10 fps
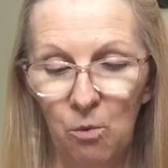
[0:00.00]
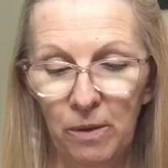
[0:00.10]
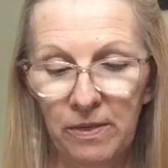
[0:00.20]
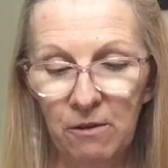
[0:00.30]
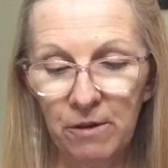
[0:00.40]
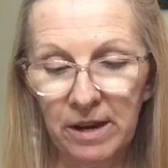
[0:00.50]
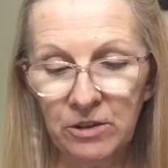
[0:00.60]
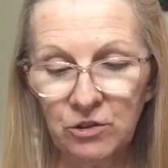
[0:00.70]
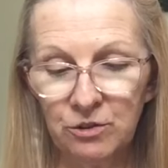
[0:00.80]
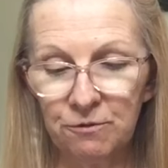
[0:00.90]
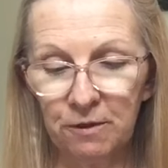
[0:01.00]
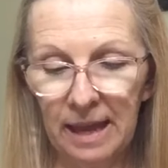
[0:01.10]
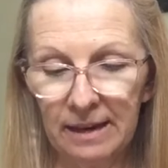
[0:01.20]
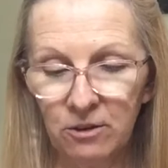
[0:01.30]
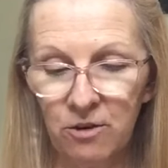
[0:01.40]
When they reached
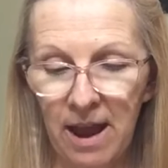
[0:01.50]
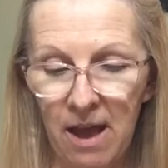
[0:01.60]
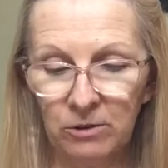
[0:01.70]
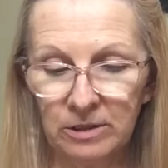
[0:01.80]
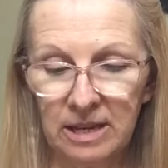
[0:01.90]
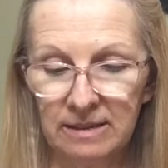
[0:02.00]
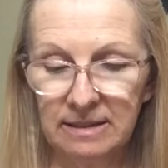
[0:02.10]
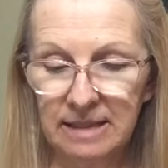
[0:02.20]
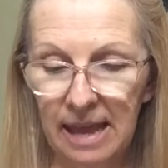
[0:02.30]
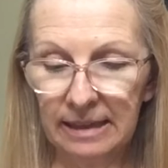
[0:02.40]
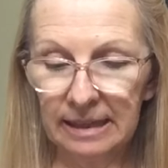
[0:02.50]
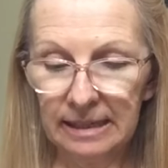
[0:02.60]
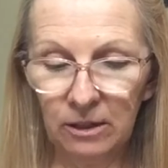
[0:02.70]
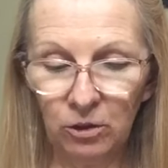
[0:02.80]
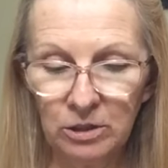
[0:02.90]
flat ground,
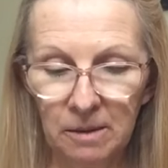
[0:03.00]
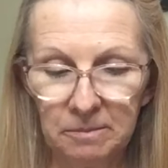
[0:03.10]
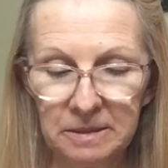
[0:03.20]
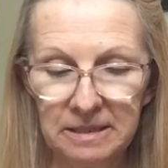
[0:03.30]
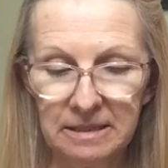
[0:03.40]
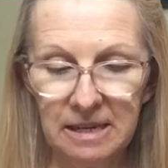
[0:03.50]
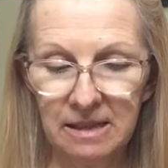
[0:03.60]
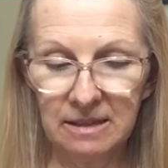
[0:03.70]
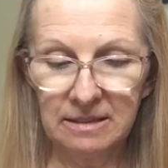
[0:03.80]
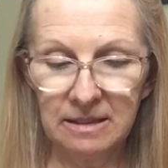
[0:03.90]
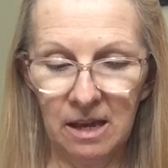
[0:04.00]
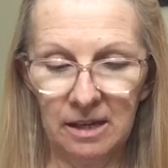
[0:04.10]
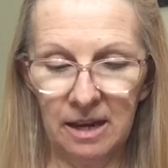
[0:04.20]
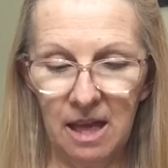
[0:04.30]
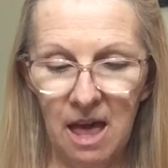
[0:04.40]
Stanley looked up to see the
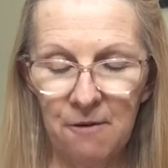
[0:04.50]
sun,